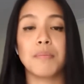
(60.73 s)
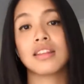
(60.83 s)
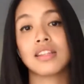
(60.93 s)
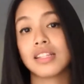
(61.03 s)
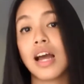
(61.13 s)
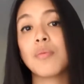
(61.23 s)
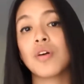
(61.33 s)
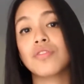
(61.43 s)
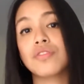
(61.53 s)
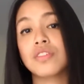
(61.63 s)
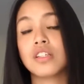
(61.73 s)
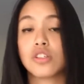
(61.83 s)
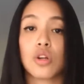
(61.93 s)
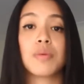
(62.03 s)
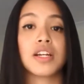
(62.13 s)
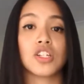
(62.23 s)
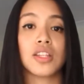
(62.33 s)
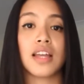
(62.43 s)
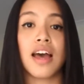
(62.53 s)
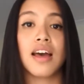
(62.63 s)
But the type of
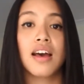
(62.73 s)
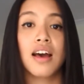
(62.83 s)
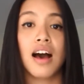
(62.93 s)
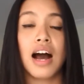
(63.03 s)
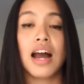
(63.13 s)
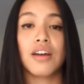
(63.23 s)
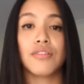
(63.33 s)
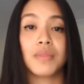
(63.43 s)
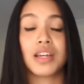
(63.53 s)
discrimination that I